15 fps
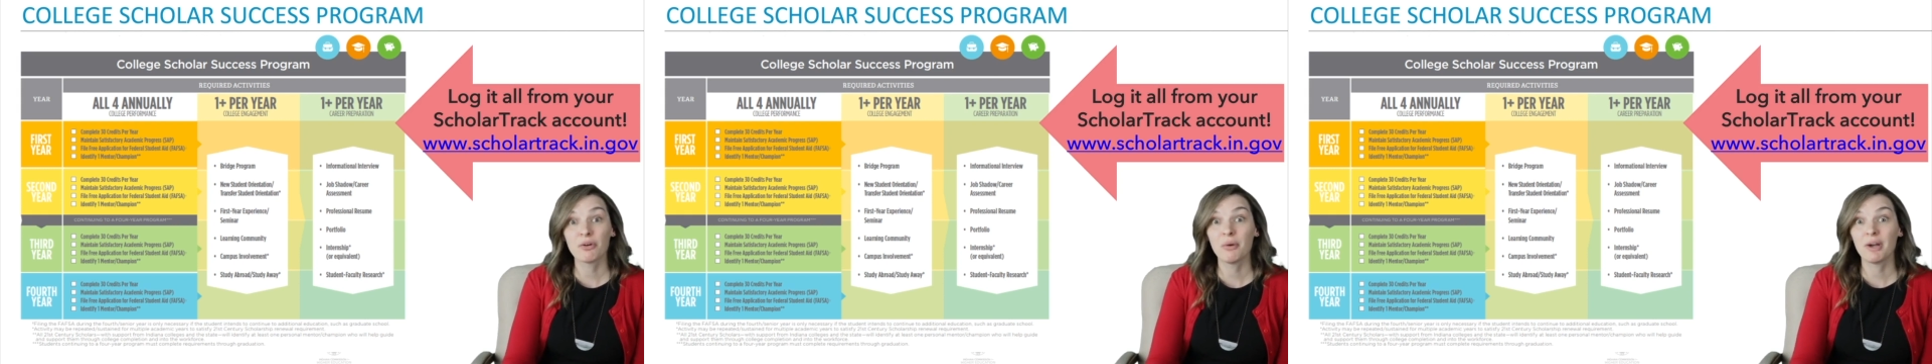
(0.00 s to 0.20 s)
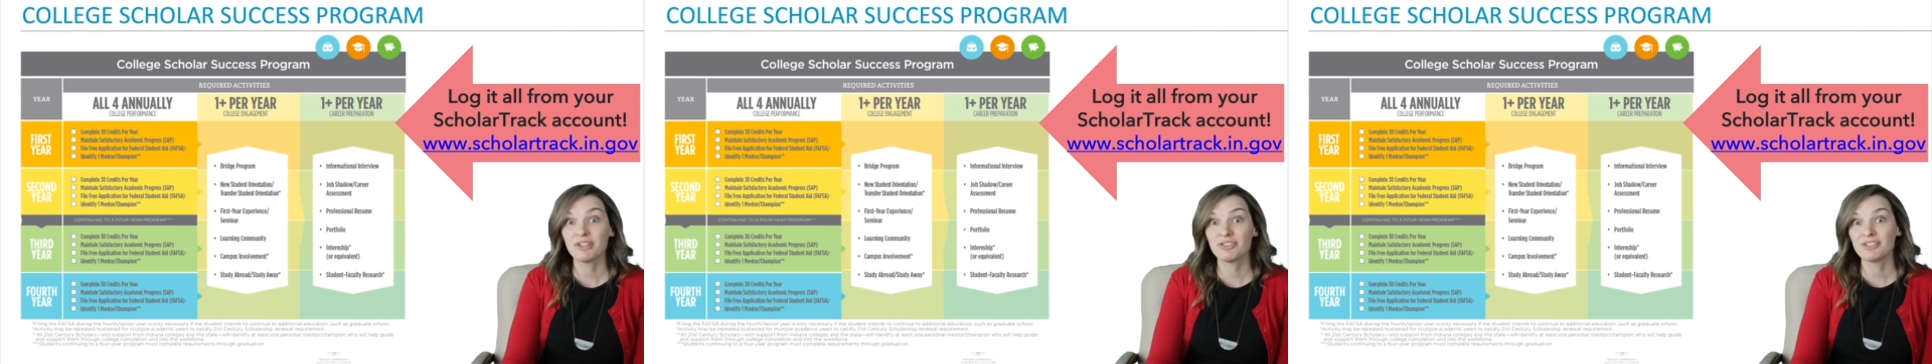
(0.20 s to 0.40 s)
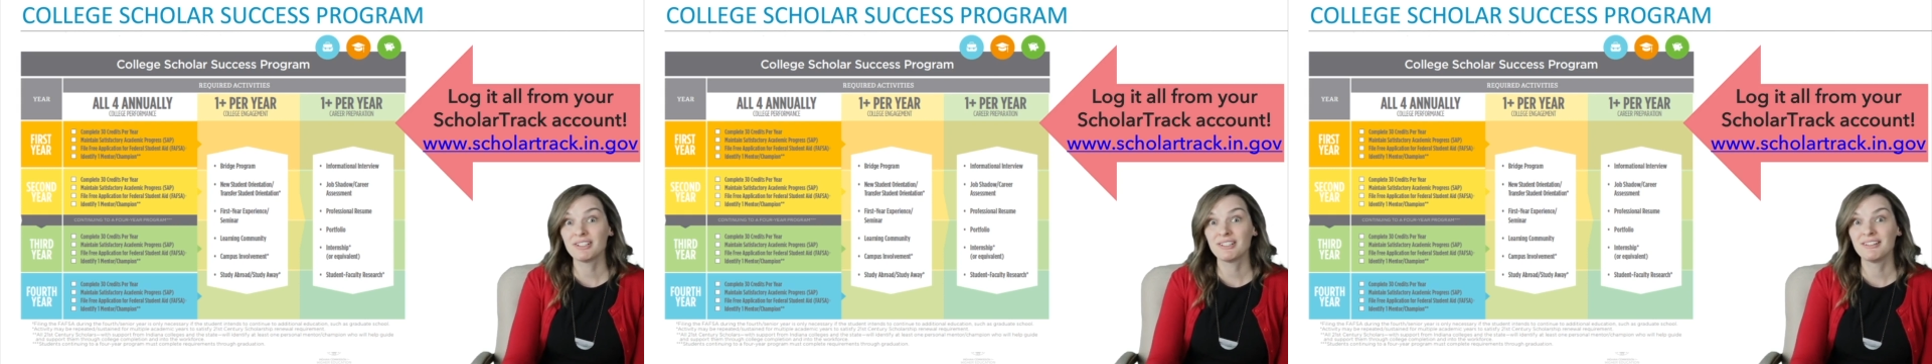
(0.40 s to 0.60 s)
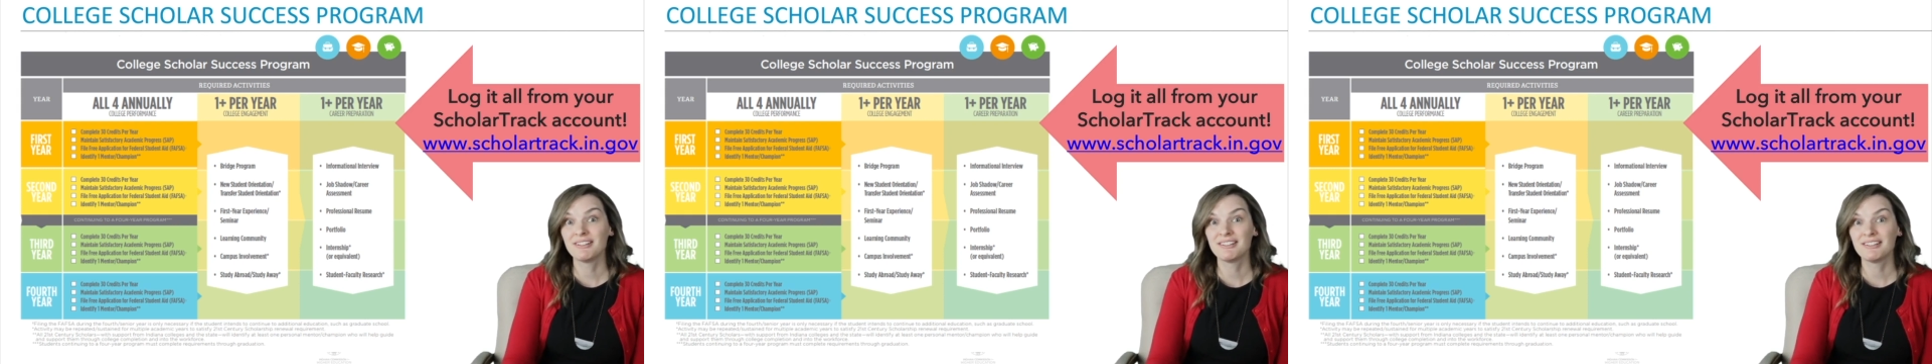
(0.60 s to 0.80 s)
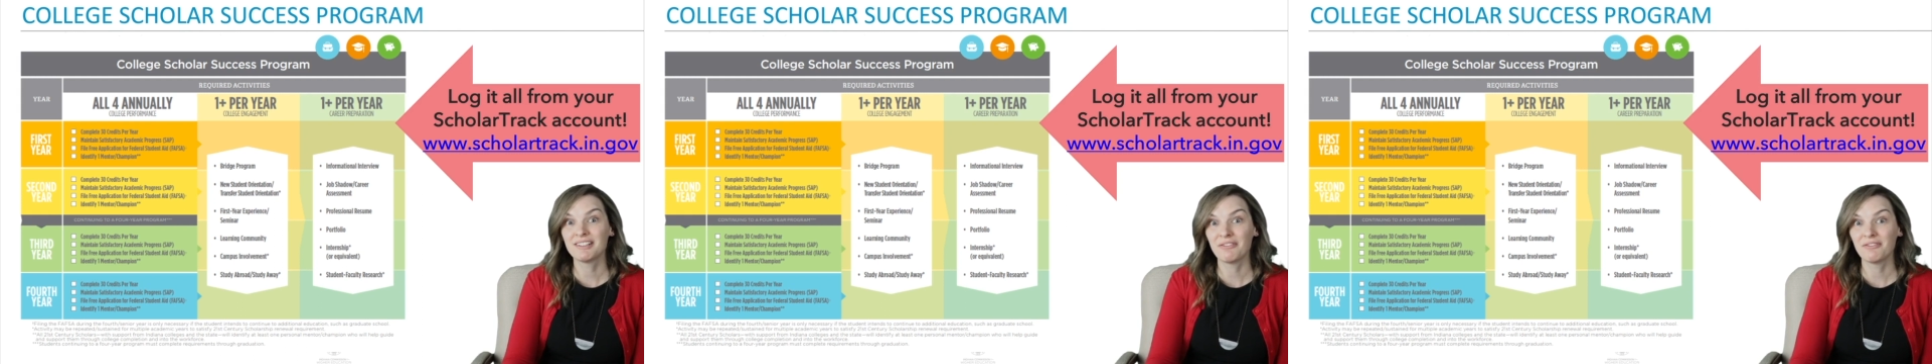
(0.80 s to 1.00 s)

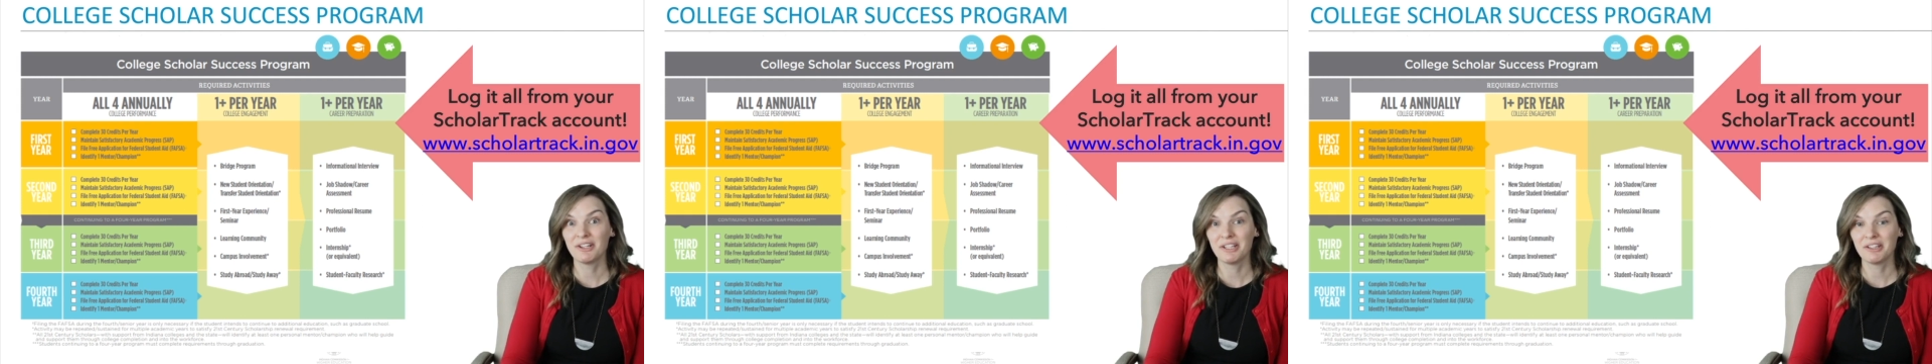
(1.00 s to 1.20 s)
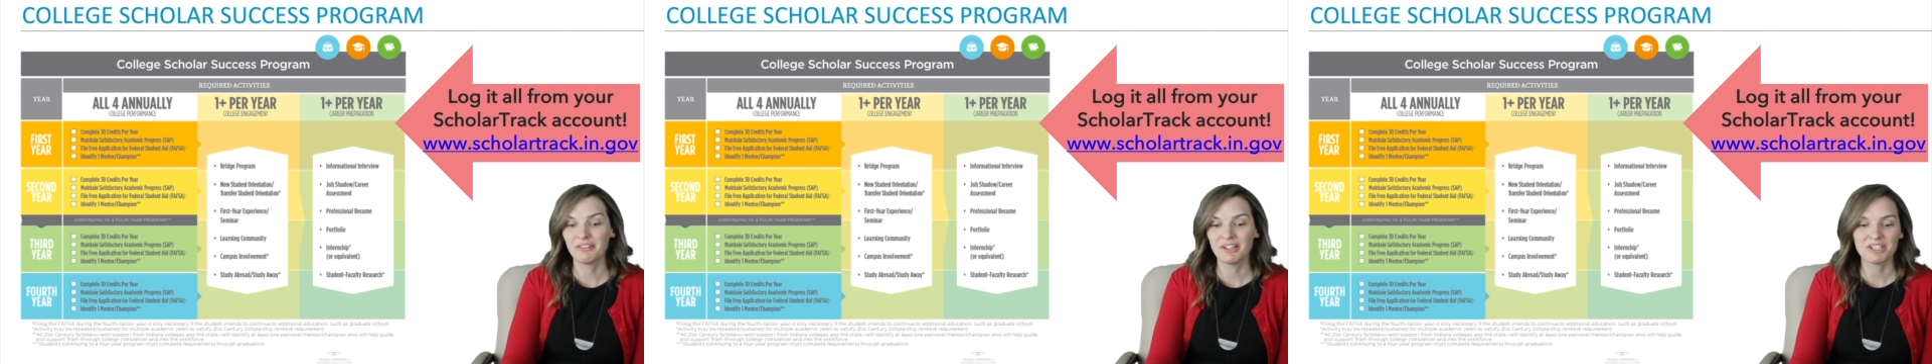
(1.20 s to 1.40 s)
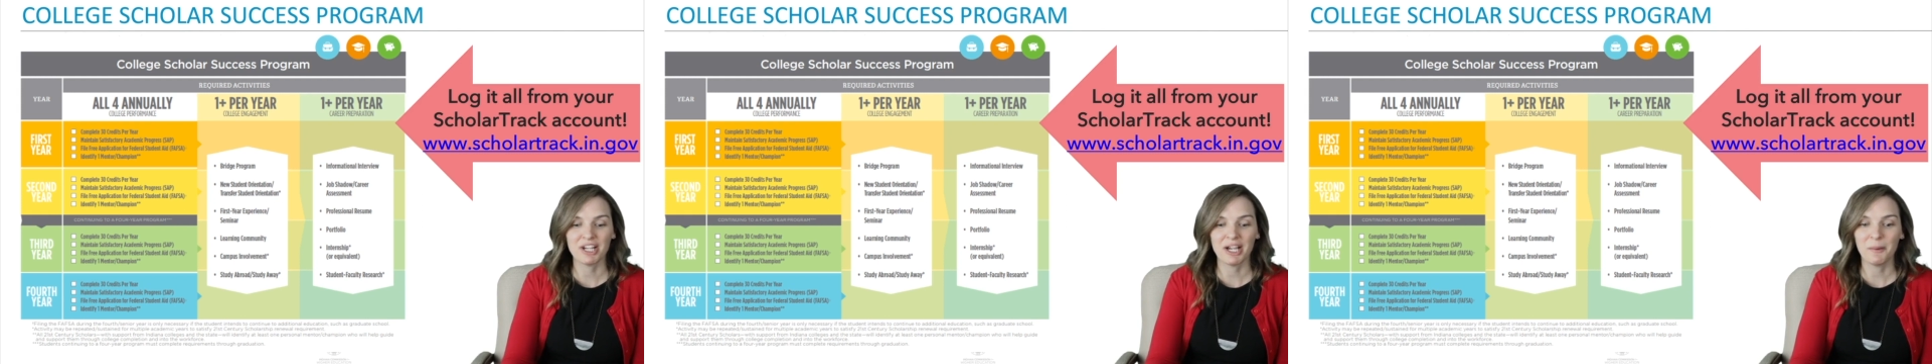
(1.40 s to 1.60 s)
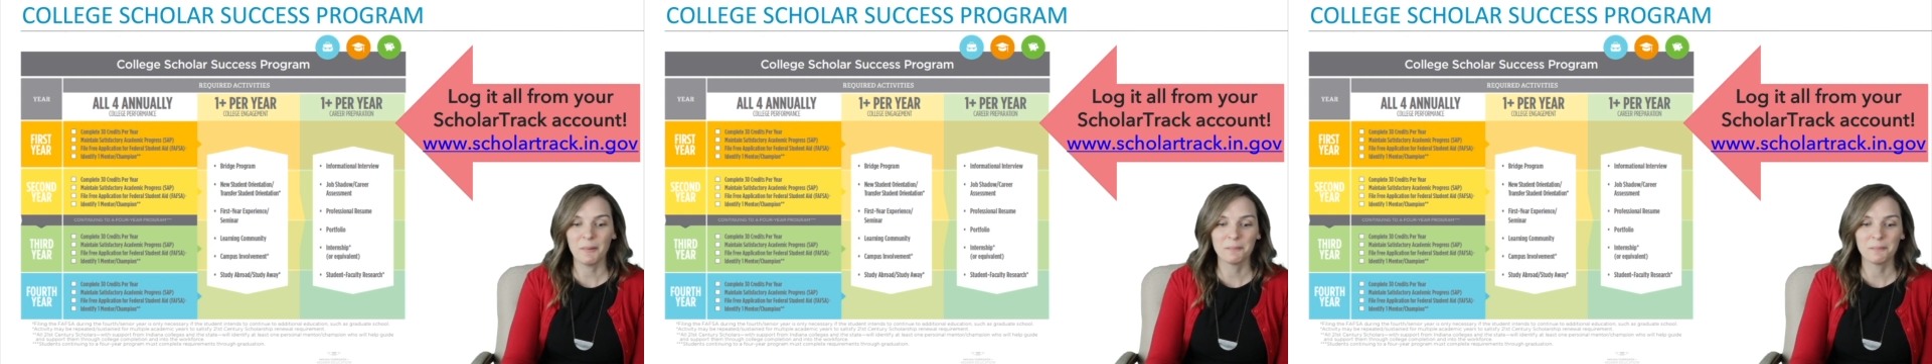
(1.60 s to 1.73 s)
questions, definitely reach out.